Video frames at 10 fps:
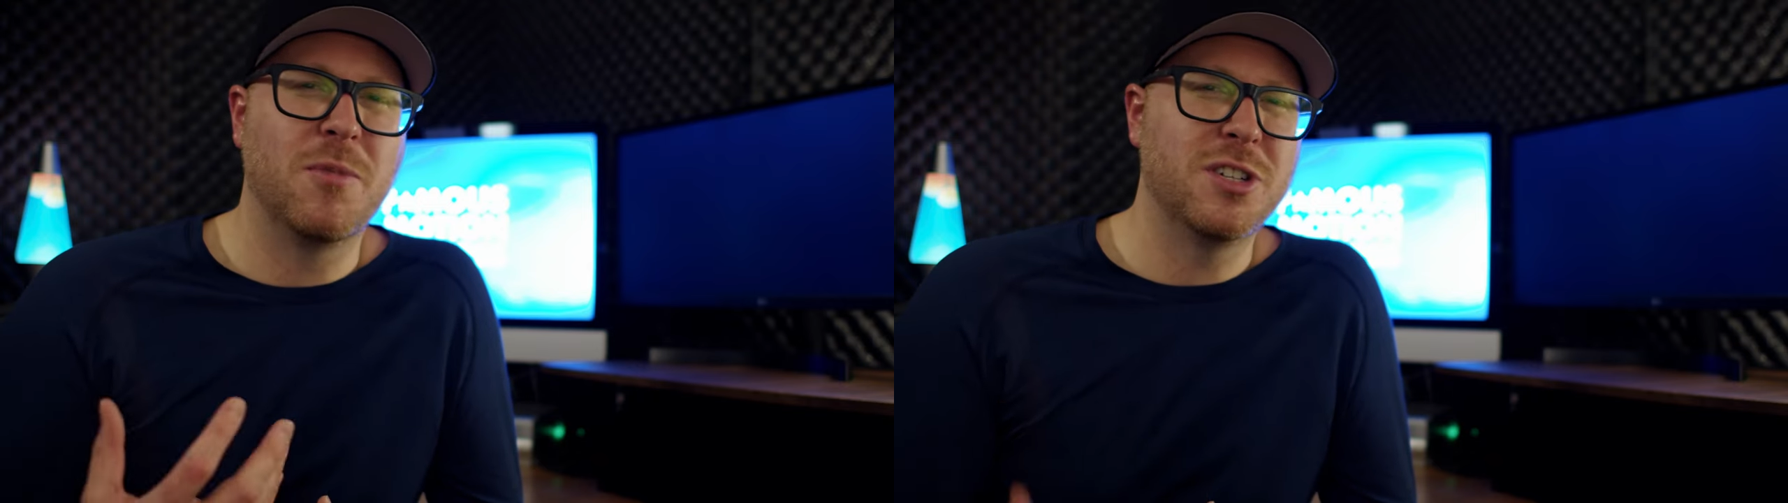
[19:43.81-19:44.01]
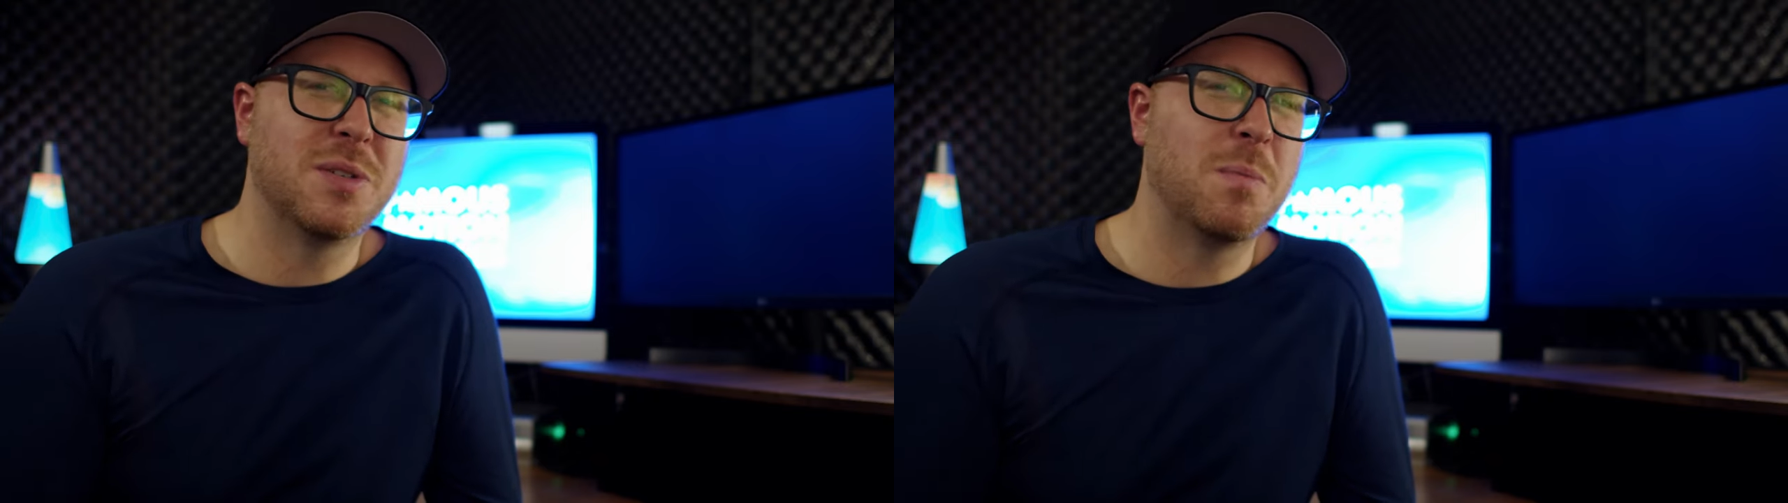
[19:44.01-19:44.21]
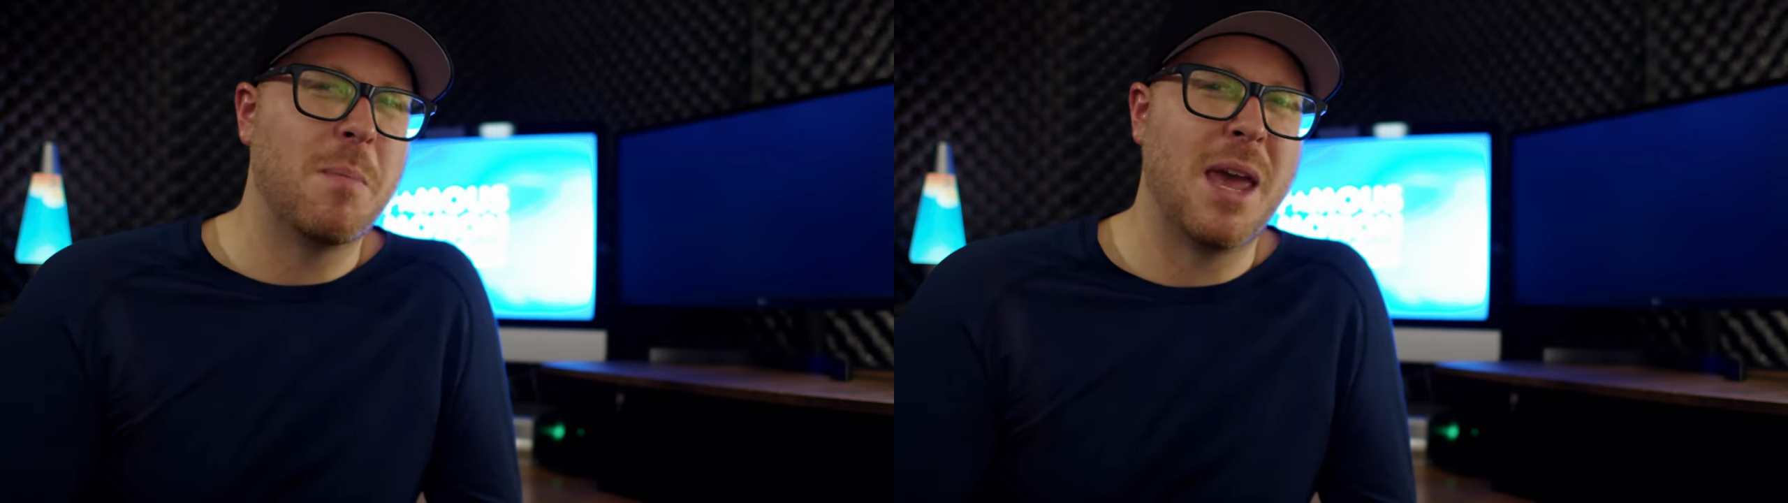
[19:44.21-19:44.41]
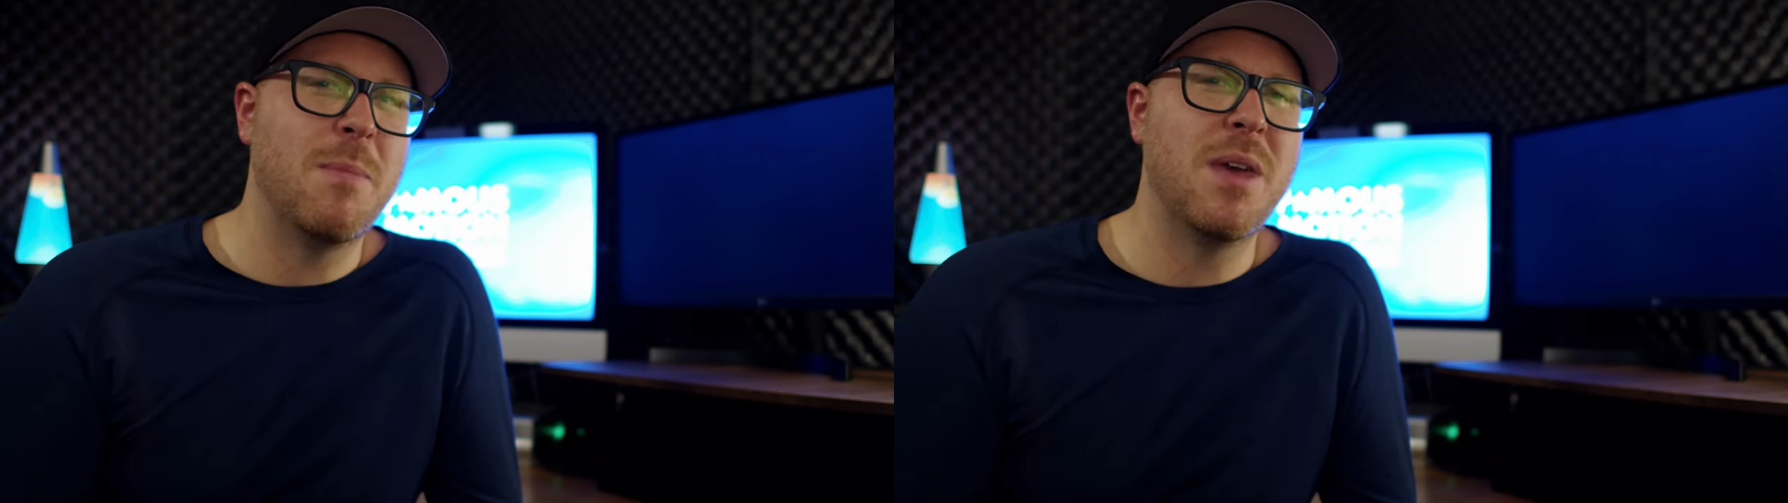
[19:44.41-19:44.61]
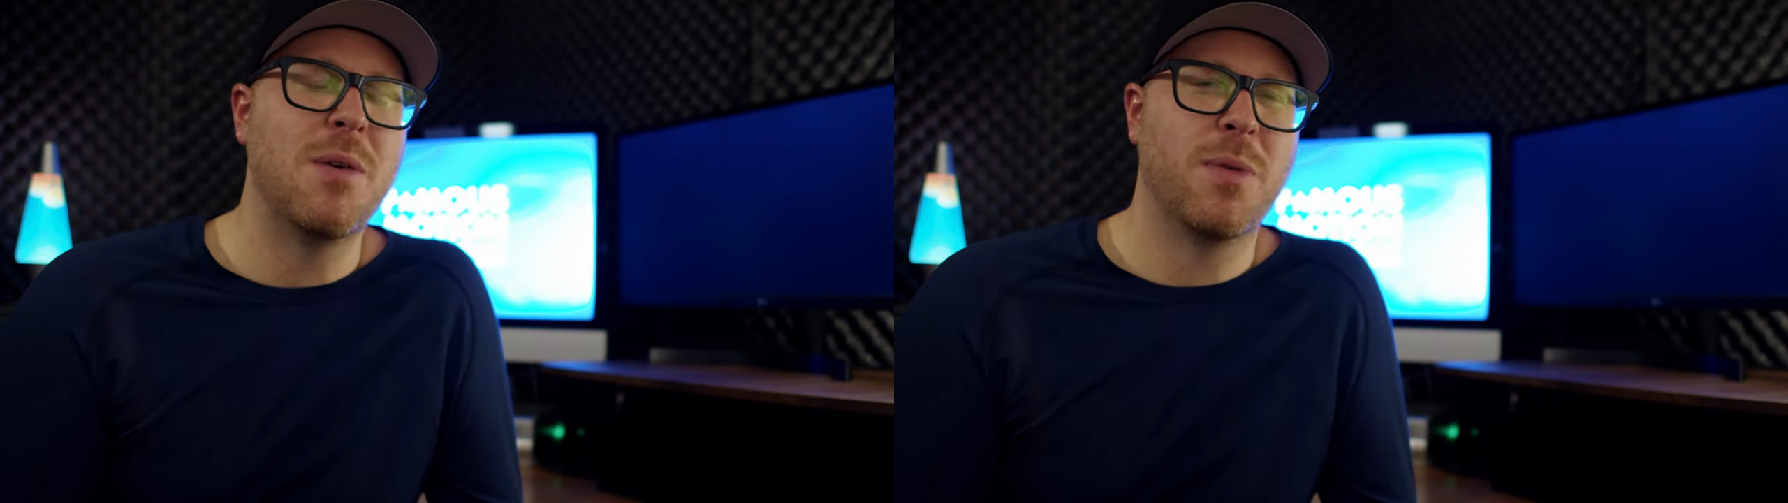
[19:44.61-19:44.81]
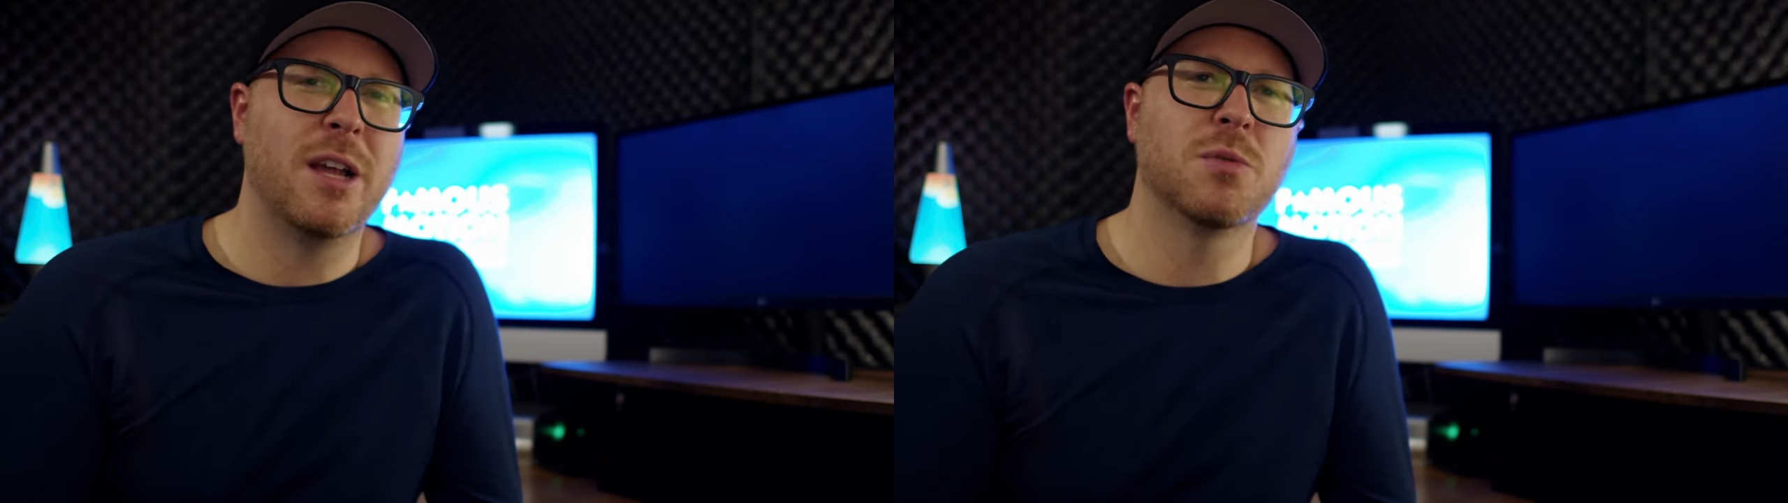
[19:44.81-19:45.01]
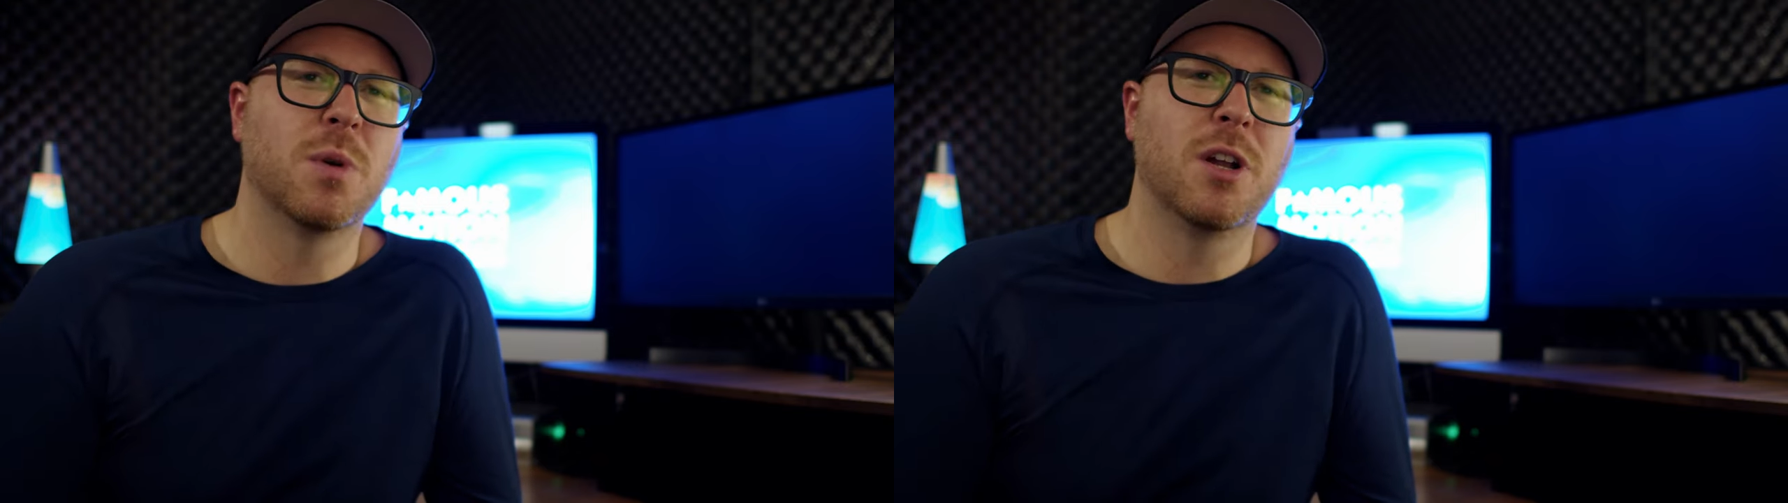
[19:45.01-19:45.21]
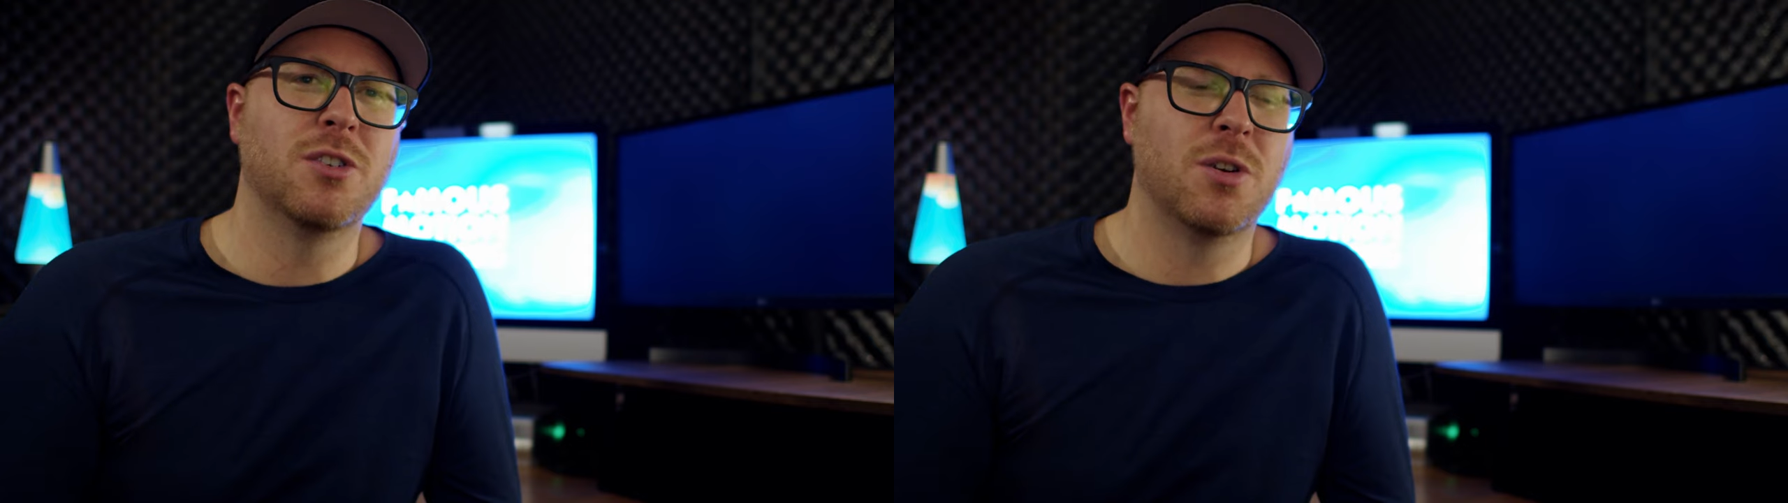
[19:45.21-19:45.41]
just maybe things were
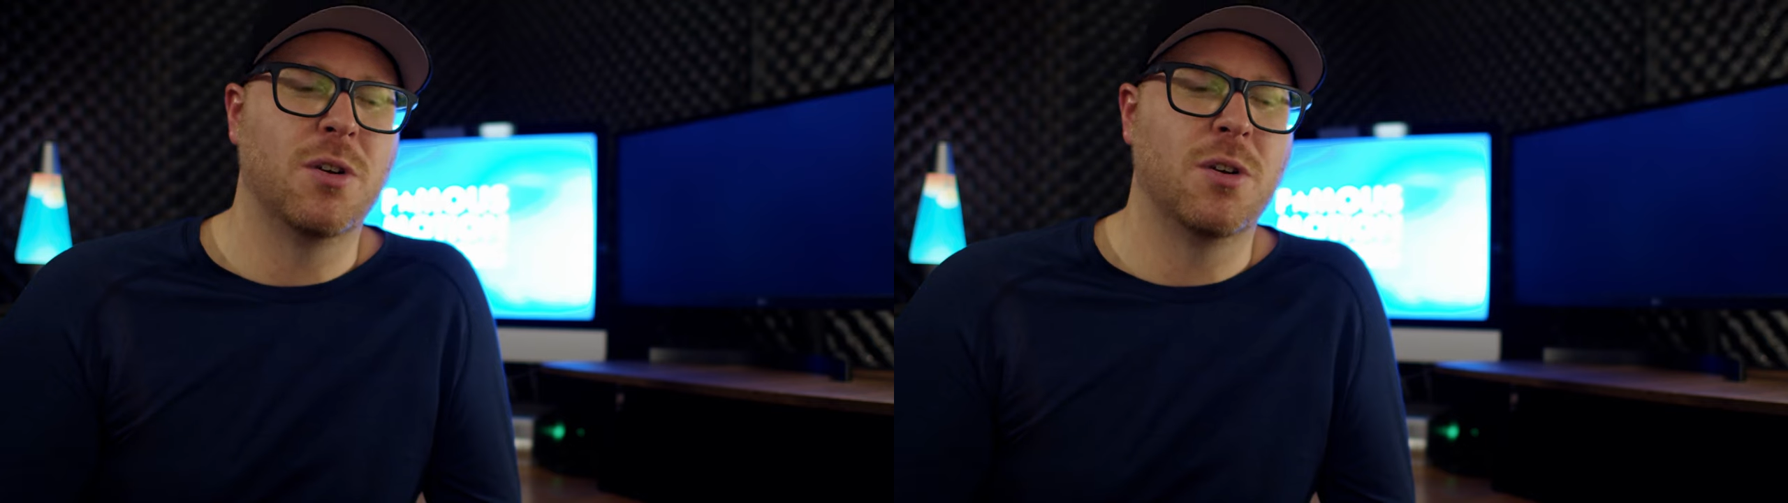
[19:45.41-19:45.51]
going to